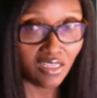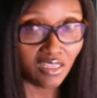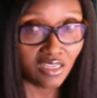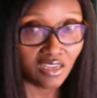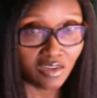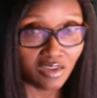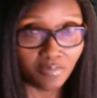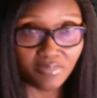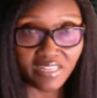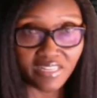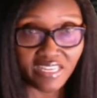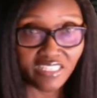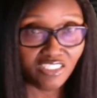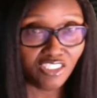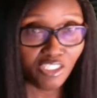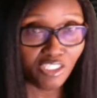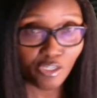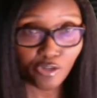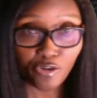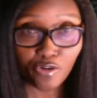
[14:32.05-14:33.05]
come next
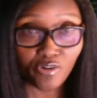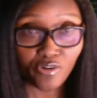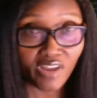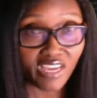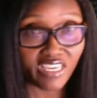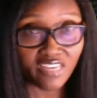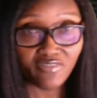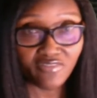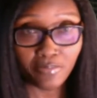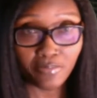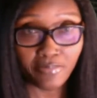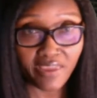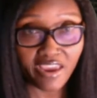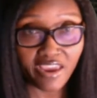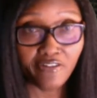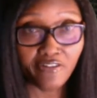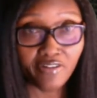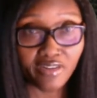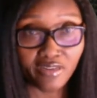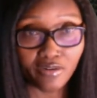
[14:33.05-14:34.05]
year, you're not even
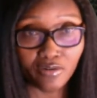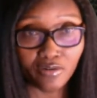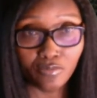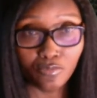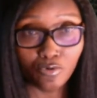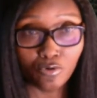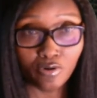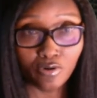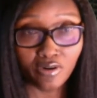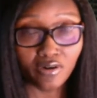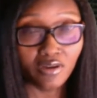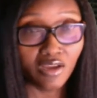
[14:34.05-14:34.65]
married anymore.